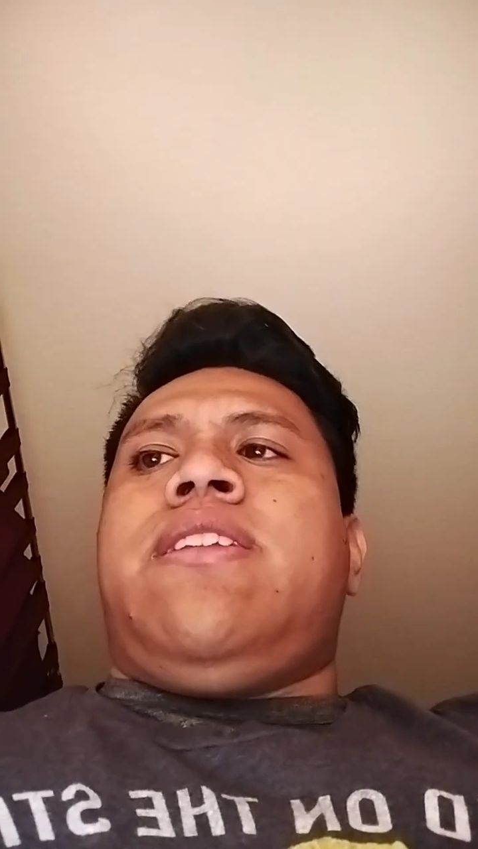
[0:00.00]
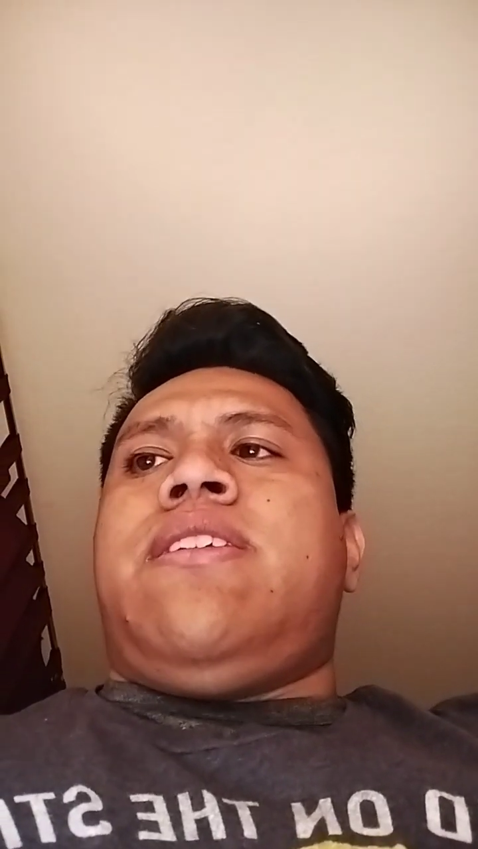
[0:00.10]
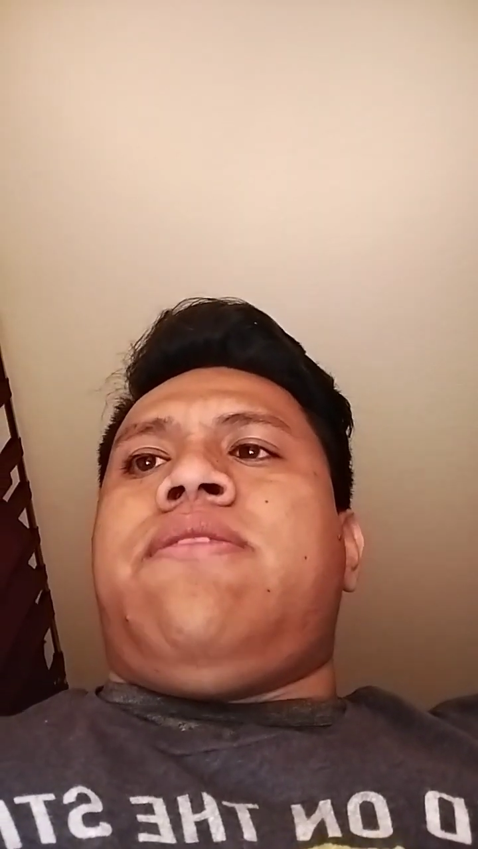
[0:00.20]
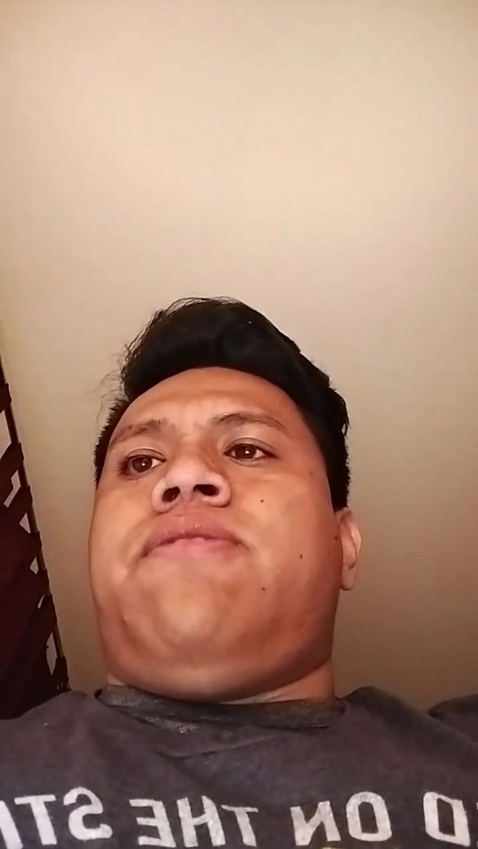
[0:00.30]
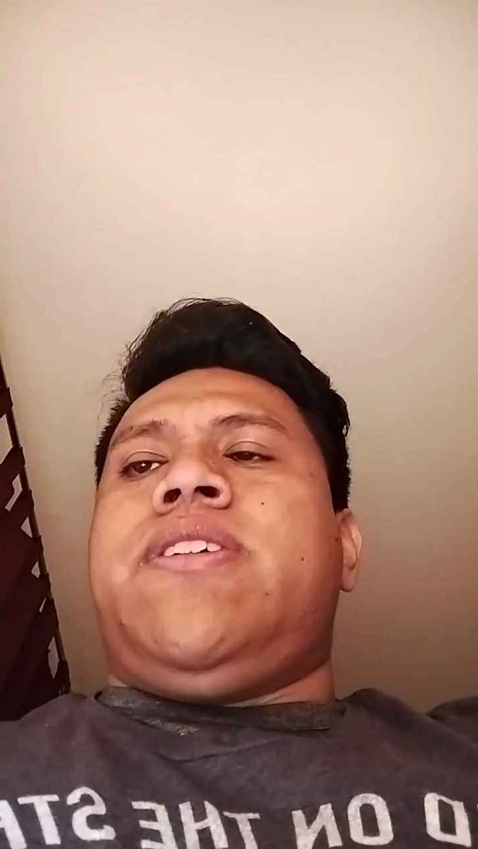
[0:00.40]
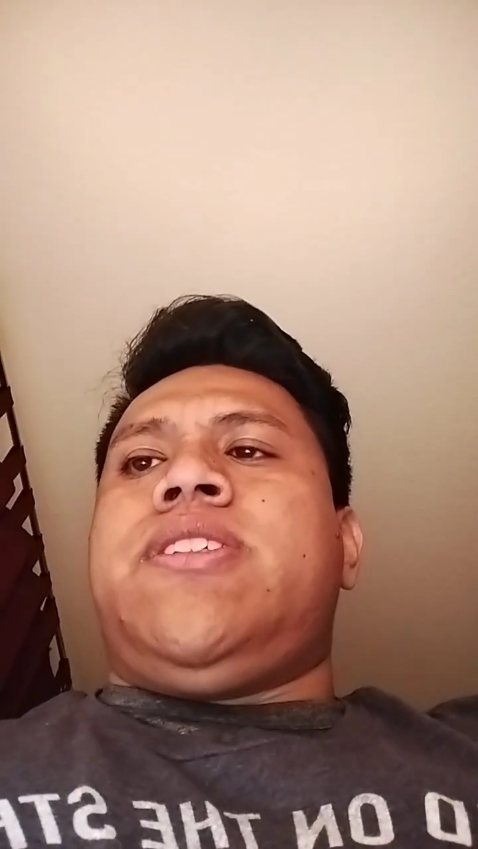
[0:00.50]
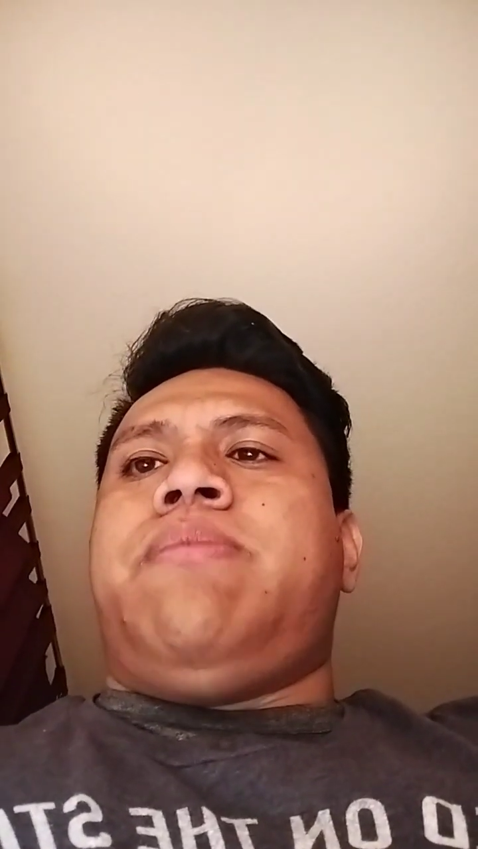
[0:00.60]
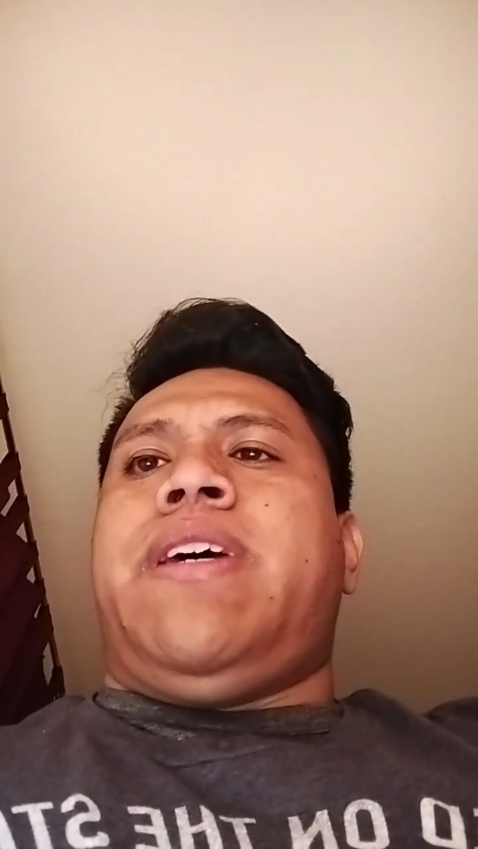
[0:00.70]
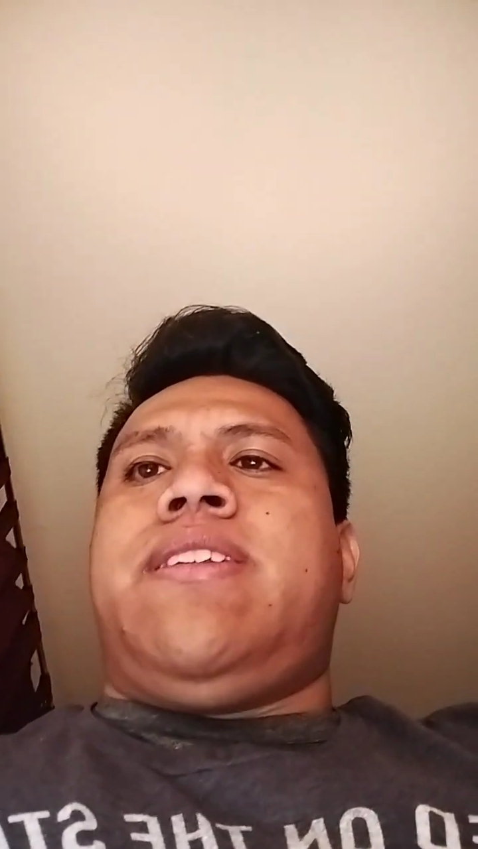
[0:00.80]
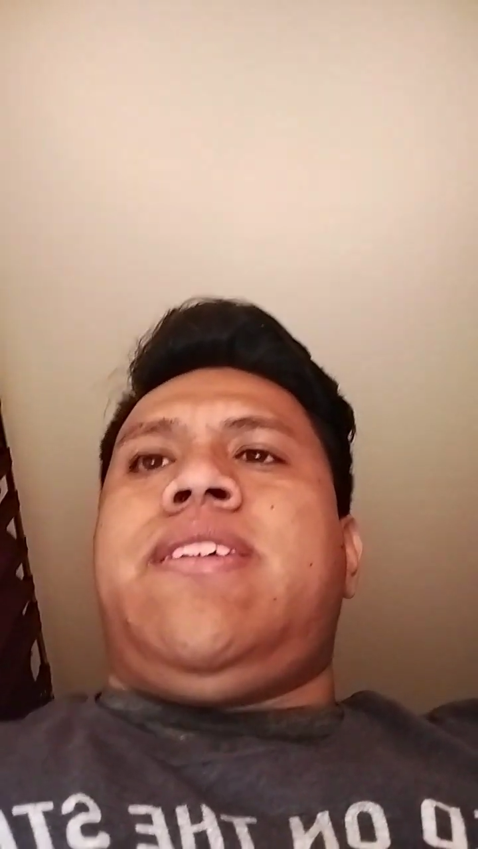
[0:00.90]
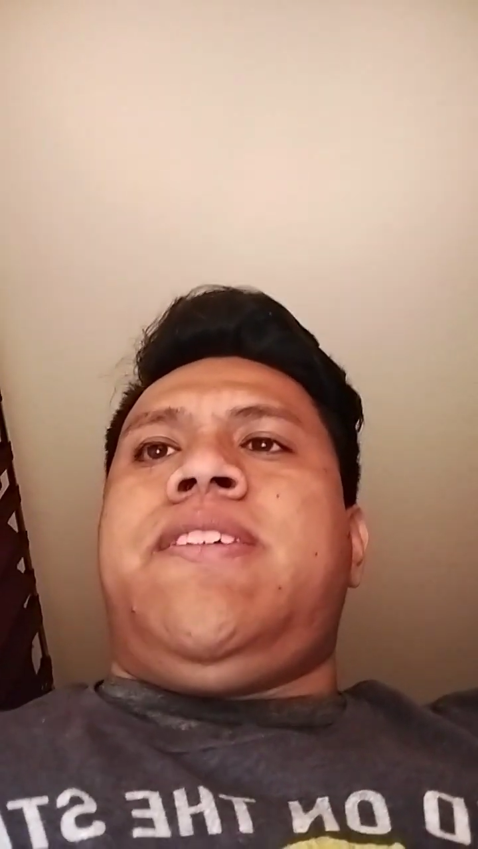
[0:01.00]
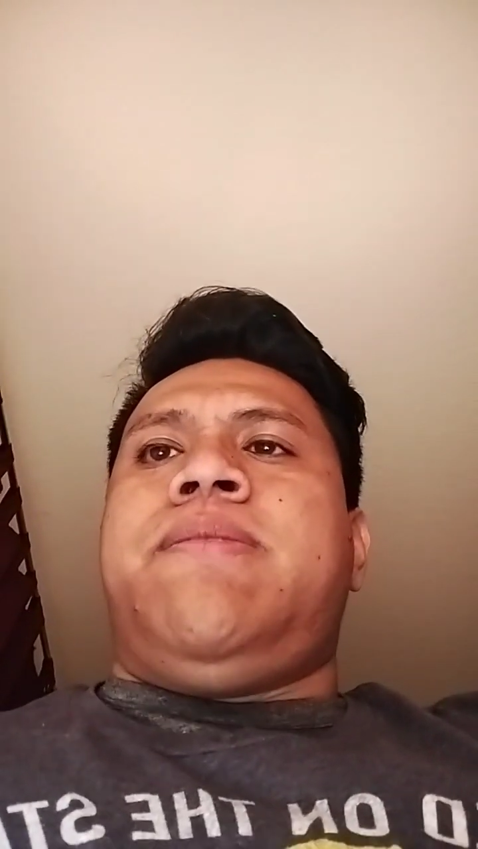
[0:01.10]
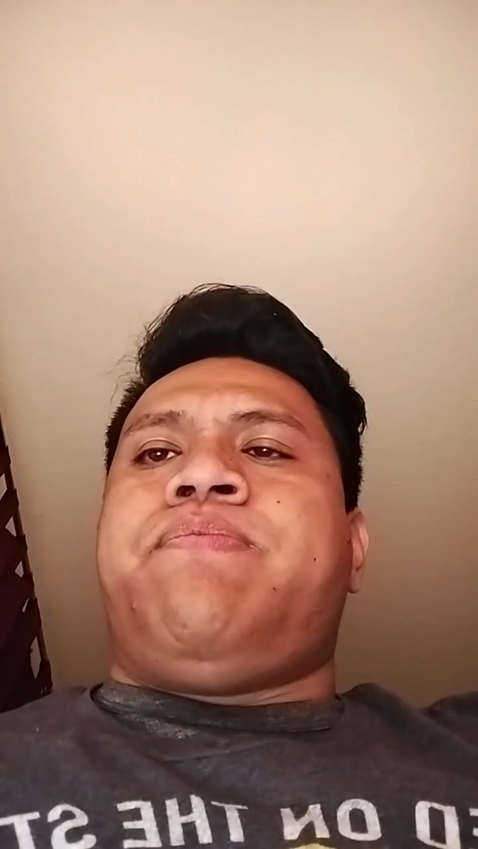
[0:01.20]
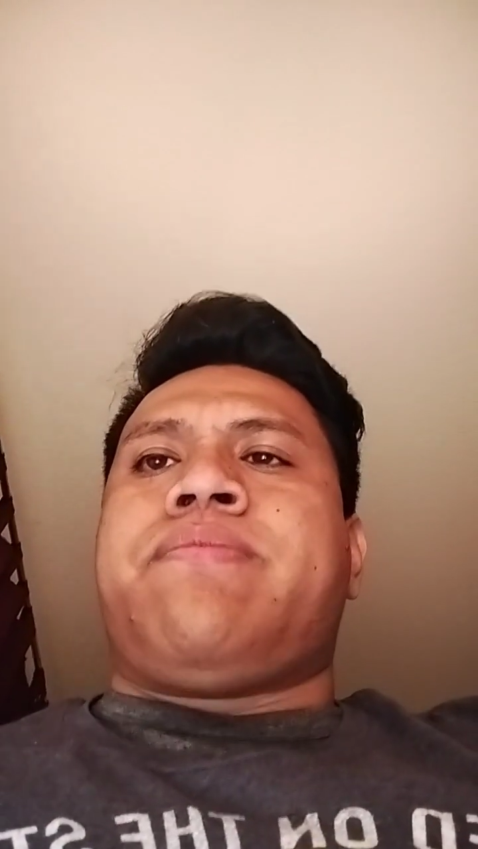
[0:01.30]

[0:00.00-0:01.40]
The first method